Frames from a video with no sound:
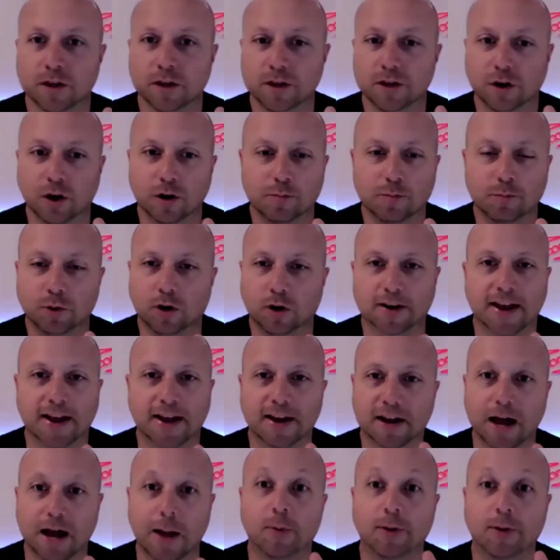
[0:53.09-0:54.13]
you know, block
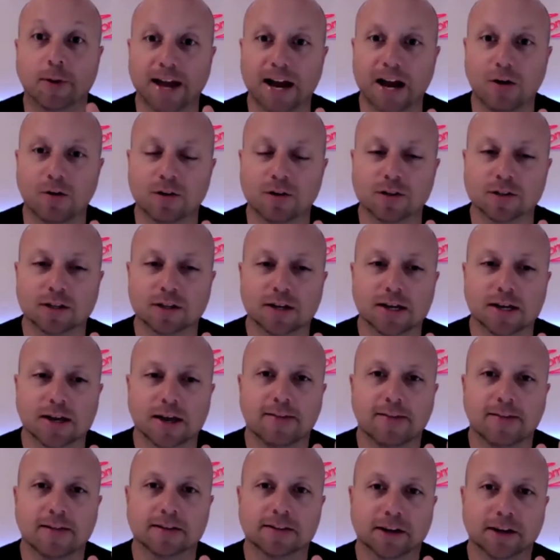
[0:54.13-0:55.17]
out a couple hours
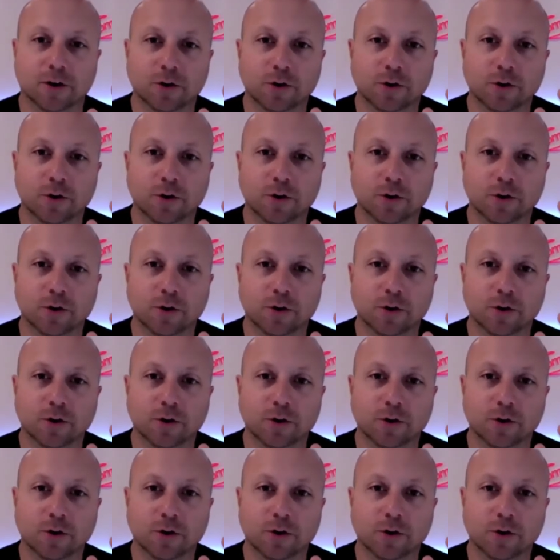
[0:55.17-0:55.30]
and then say,